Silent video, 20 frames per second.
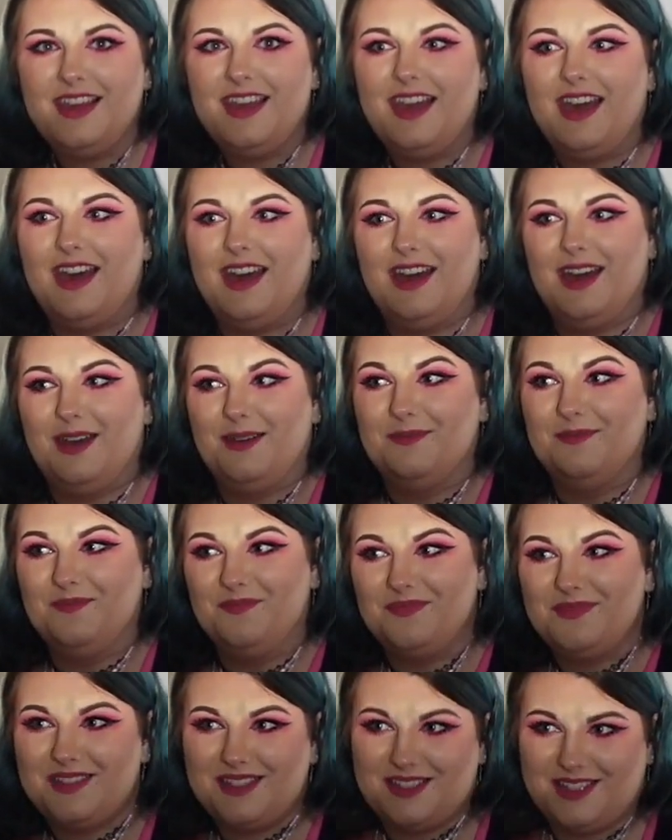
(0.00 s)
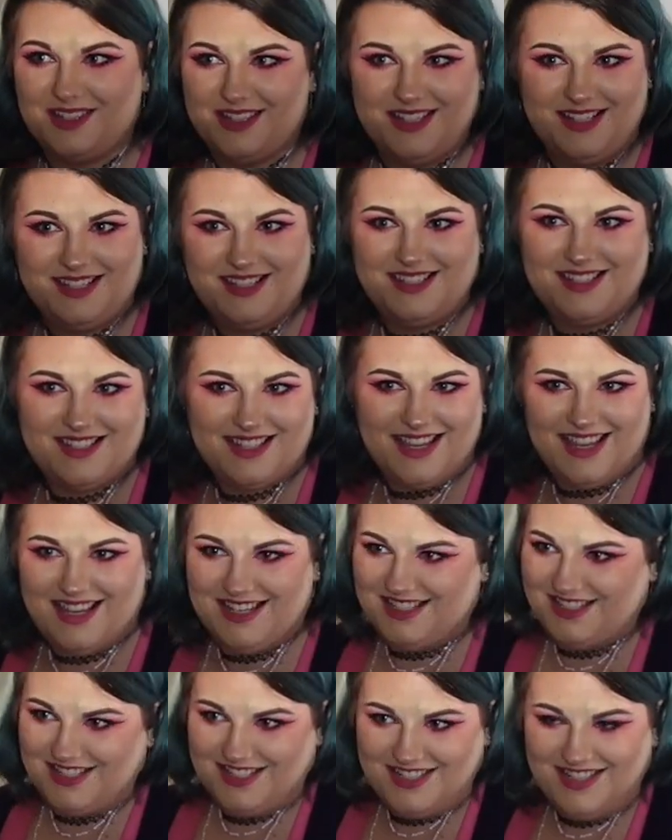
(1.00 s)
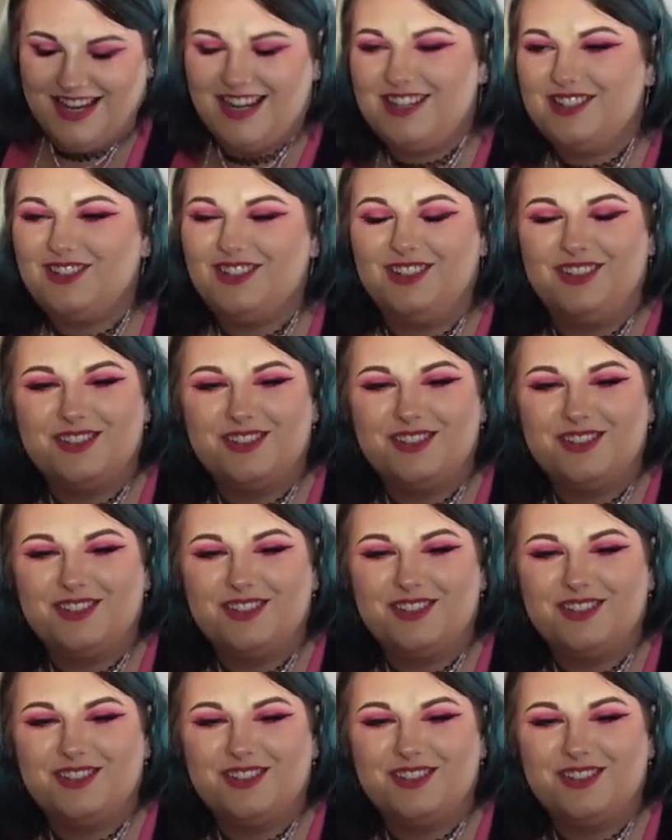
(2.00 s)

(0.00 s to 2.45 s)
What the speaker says: So this is just an extra